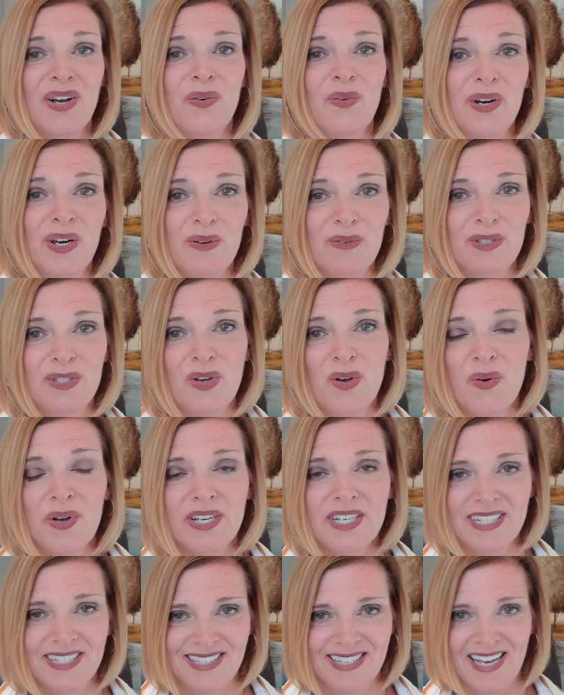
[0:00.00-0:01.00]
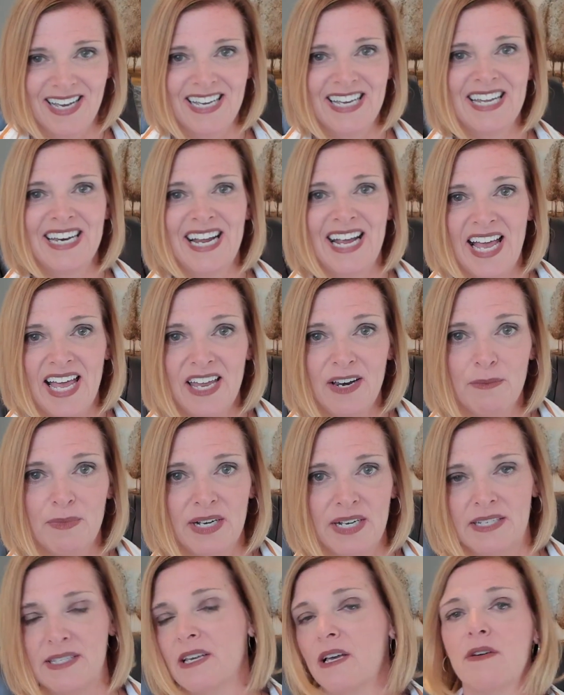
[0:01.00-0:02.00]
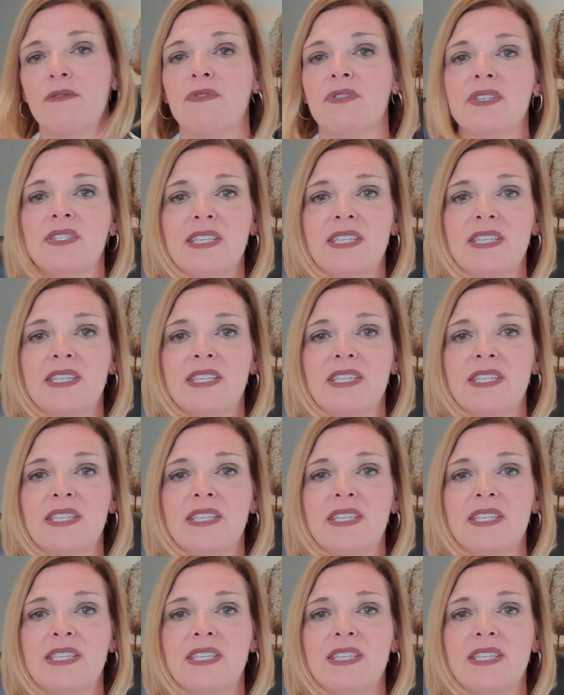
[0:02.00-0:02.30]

What I was going to say, getting ahead of myself,